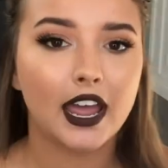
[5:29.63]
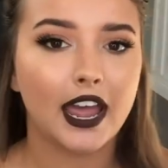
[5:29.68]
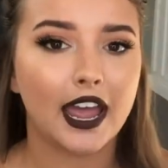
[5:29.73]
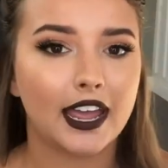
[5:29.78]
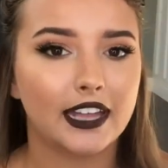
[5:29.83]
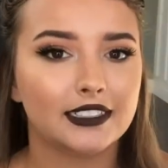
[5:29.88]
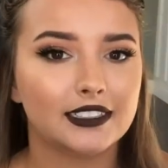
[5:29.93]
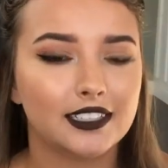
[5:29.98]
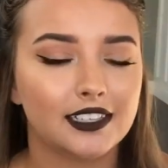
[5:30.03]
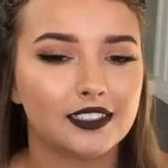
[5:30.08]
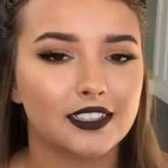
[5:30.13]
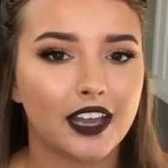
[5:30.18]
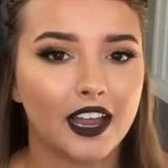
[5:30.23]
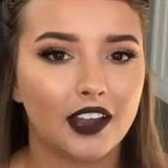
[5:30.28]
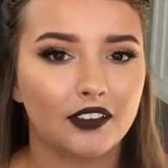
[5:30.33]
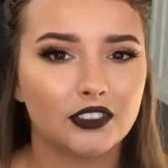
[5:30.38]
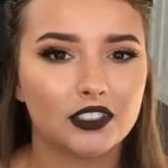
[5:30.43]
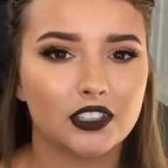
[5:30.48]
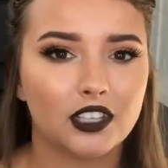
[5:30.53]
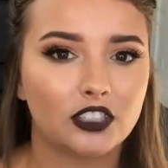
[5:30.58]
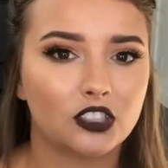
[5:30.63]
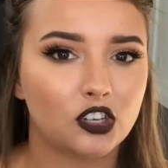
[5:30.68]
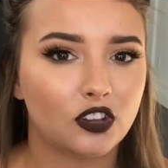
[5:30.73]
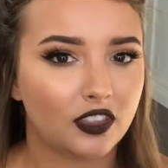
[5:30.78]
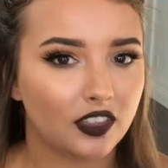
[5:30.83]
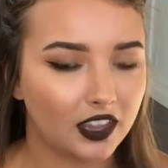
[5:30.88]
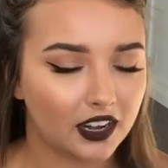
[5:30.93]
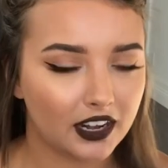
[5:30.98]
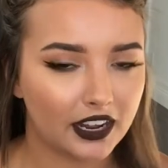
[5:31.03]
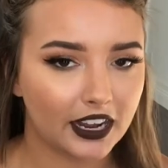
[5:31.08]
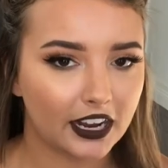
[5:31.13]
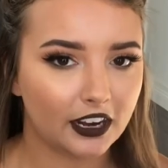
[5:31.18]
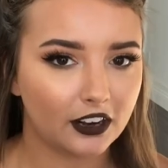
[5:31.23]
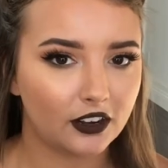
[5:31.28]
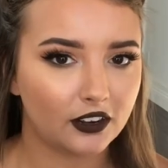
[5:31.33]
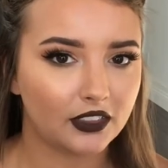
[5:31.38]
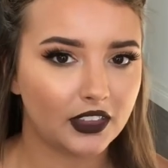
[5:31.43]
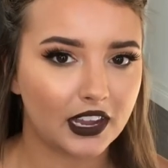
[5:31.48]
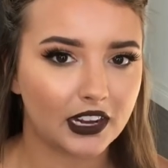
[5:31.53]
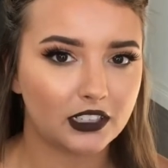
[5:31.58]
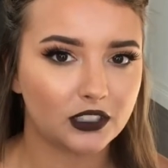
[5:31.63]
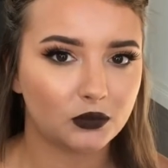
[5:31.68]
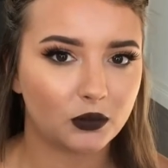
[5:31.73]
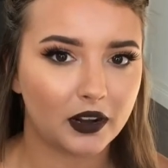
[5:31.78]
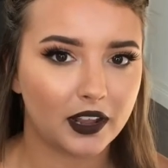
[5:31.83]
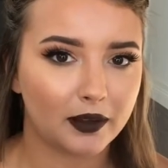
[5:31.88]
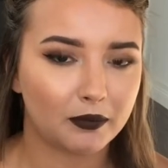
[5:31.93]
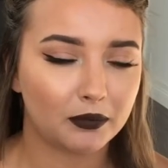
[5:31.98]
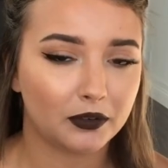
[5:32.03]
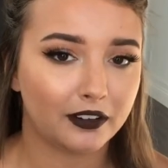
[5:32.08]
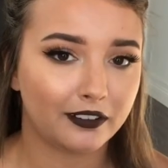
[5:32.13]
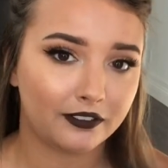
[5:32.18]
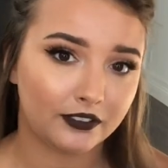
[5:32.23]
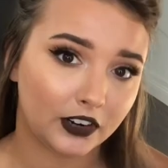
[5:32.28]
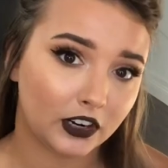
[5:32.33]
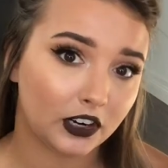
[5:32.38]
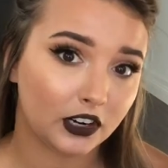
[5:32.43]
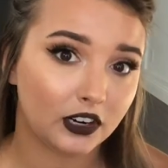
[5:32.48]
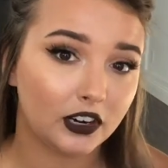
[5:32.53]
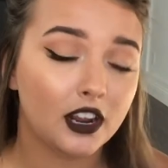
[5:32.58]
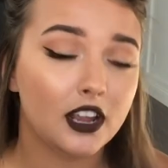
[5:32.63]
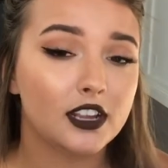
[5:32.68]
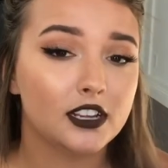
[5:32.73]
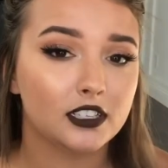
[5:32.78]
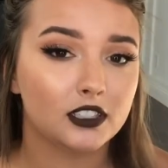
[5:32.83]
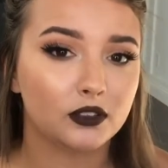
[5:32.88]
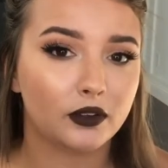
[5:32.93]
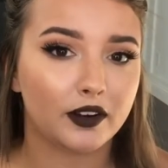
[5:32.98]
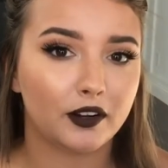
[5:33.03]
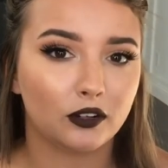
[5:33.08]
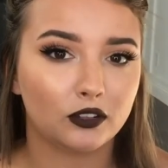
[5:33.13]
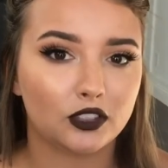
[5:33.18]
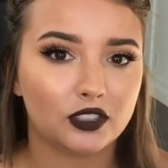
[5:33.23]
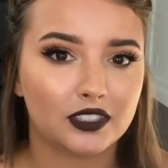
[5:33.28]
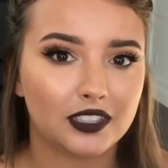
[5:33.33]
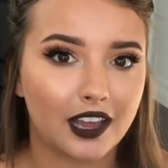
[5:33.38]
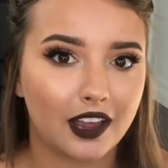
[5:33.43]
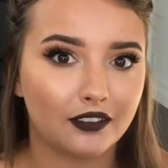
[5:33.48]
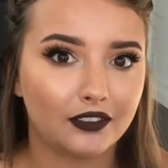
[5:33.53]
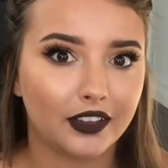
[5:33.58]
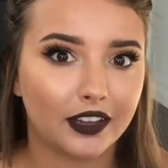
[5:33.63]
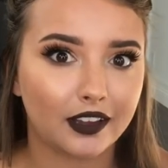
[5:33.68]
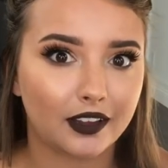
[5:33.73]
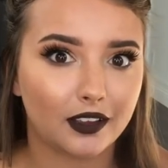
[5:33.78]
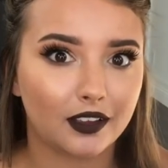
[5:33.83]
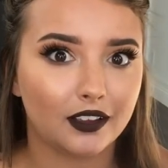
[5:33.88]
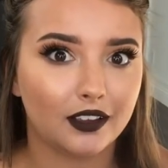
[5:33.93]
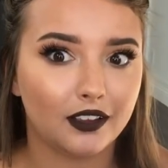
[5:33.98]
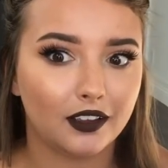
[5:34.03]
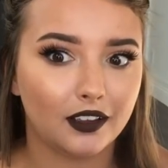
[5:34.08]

And since I have such thin hair, that is what I prefer, so I don't just have like